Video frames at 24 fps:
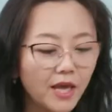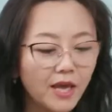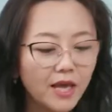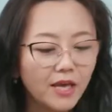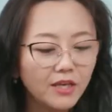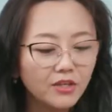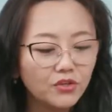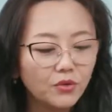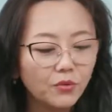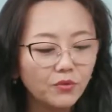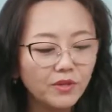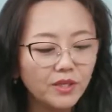
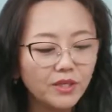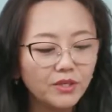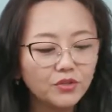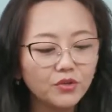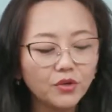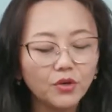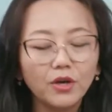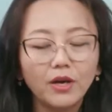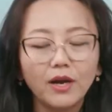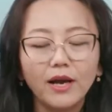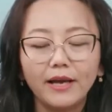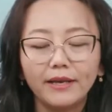So these
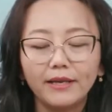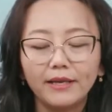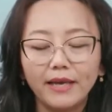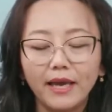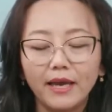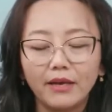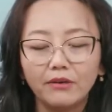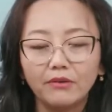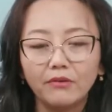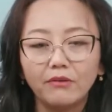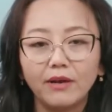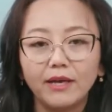are I
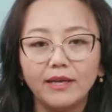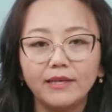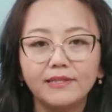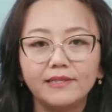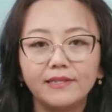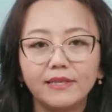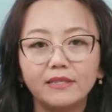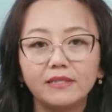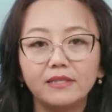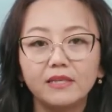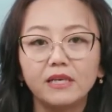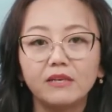categorized
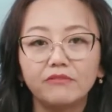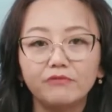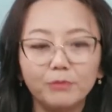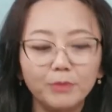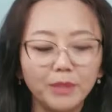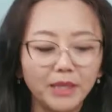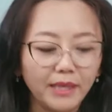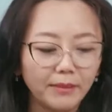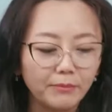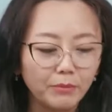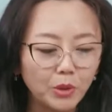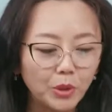as a
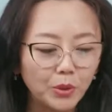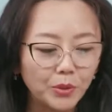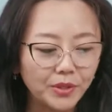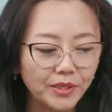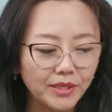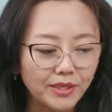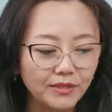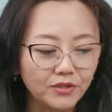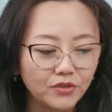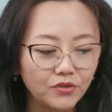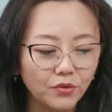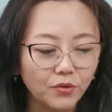government
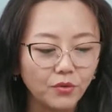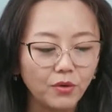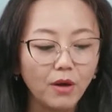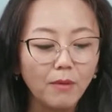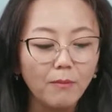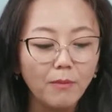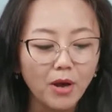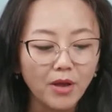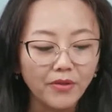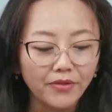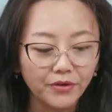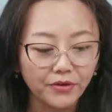employee. So
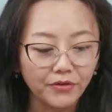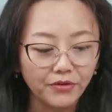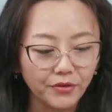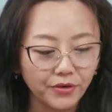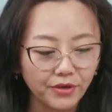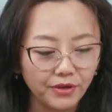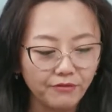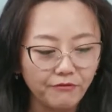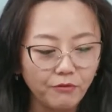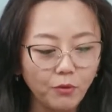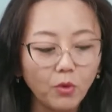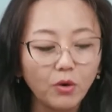among their
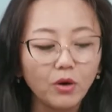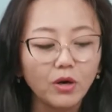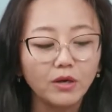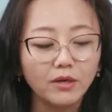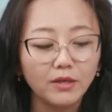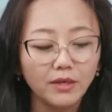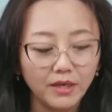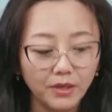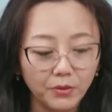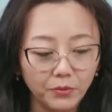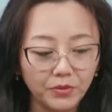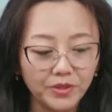34
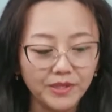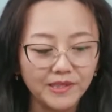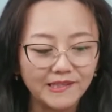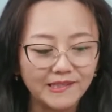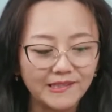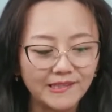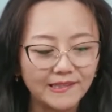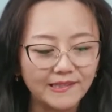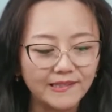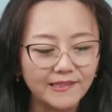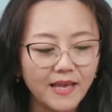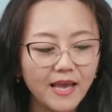
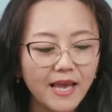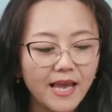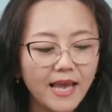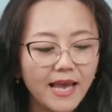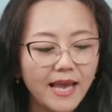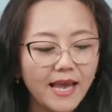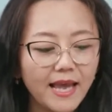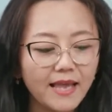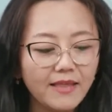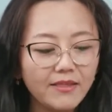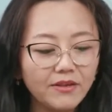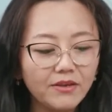witnesses,
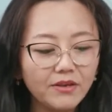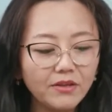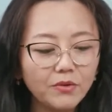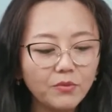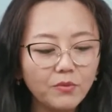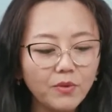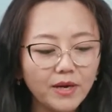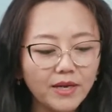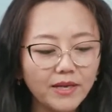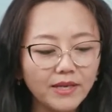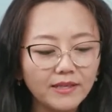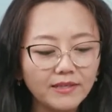and the other
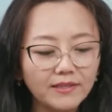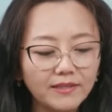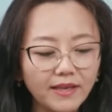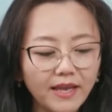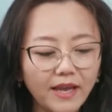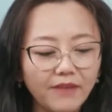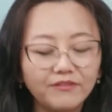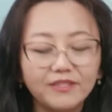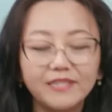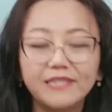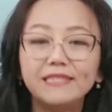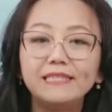one is they
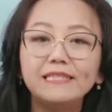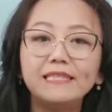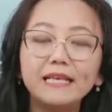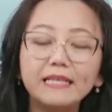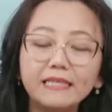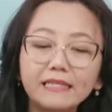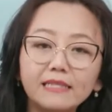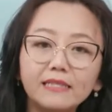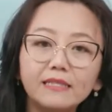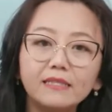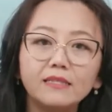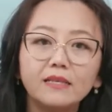have a
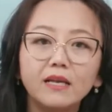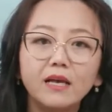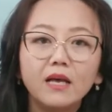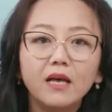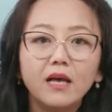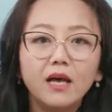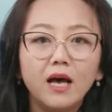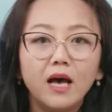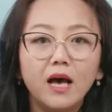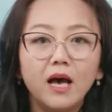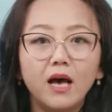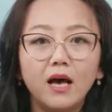6
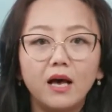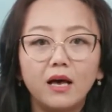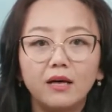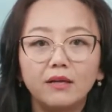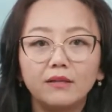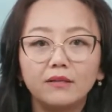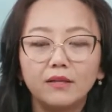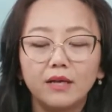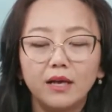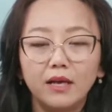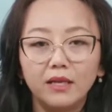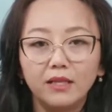
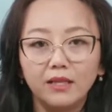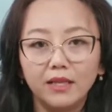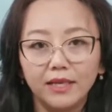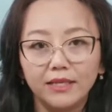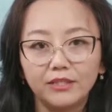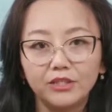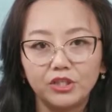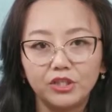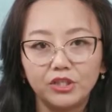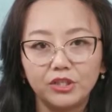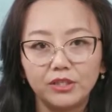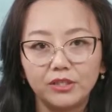
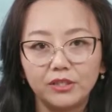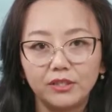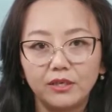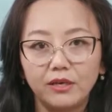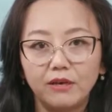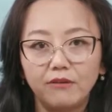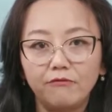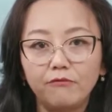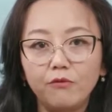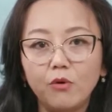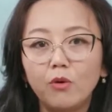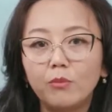alleged
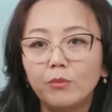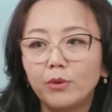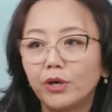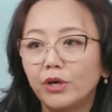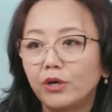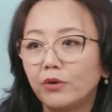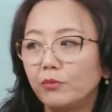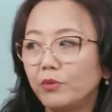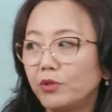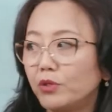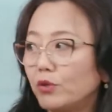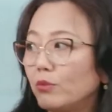
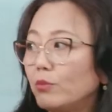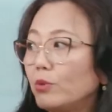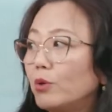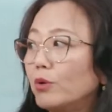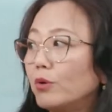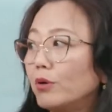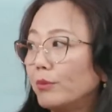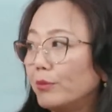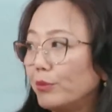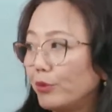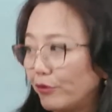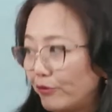former
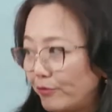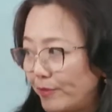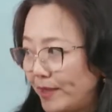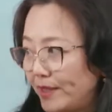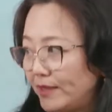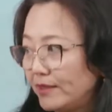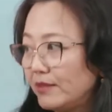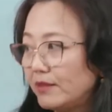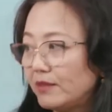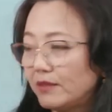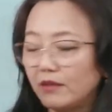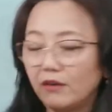whistleblower
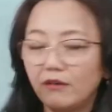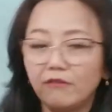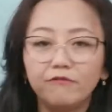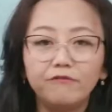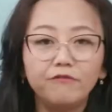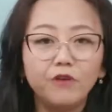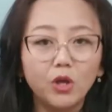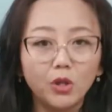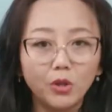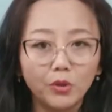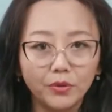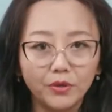movement
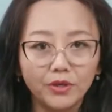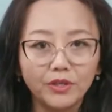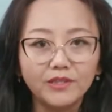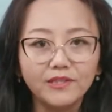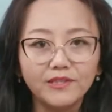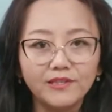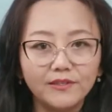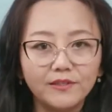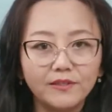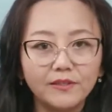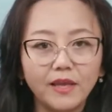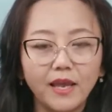
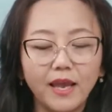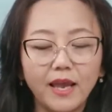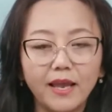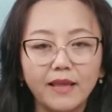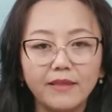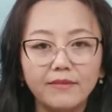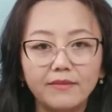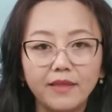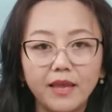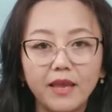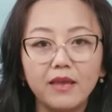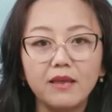followers,
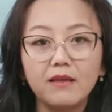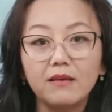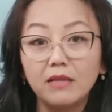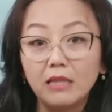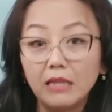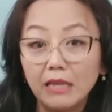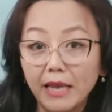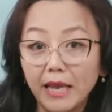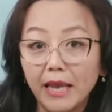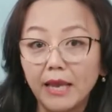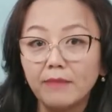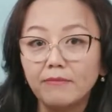and they
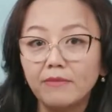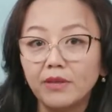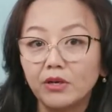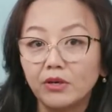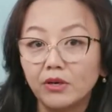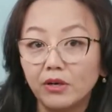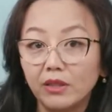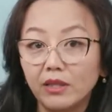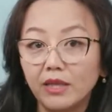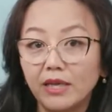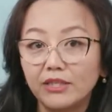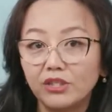claim they're
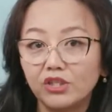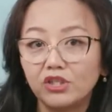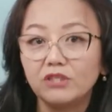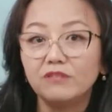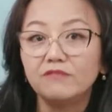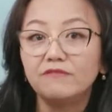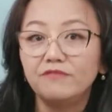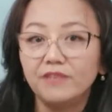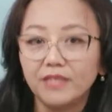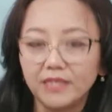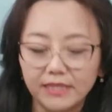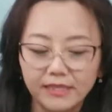alleged
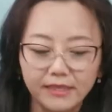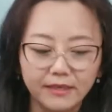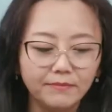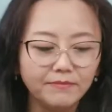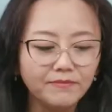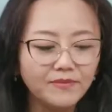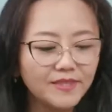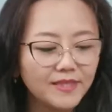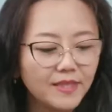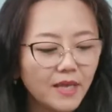victims.